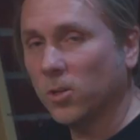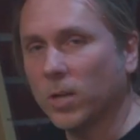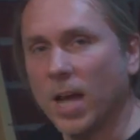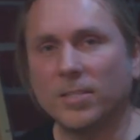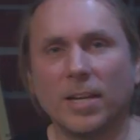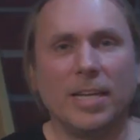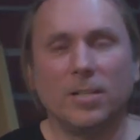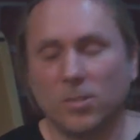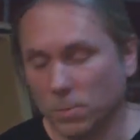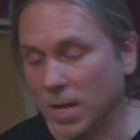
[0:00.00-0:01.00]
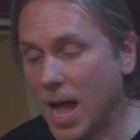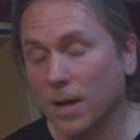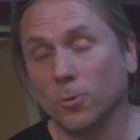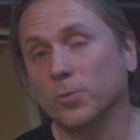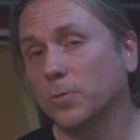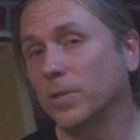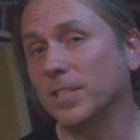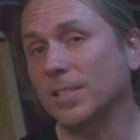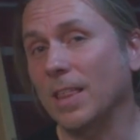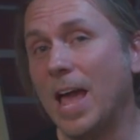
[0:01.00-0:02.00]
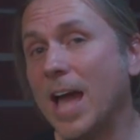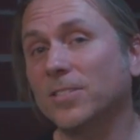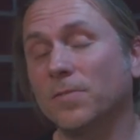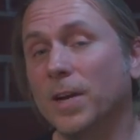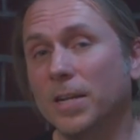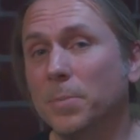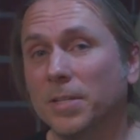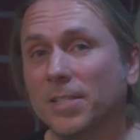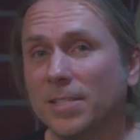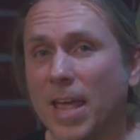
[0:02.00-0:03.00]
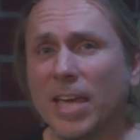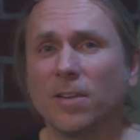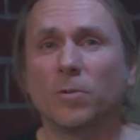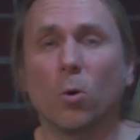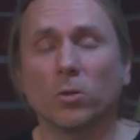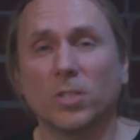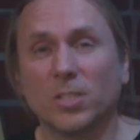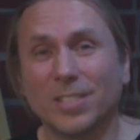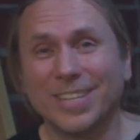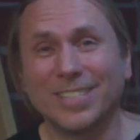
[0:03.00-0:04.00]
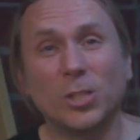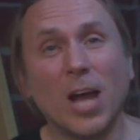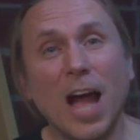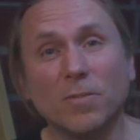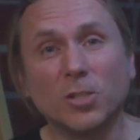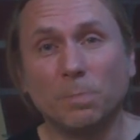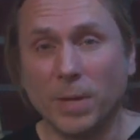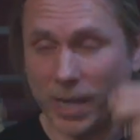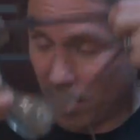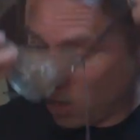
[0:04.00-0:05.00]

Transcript: So guys, I need some goggles for this last venomous snake. Of course, this is a Java spitting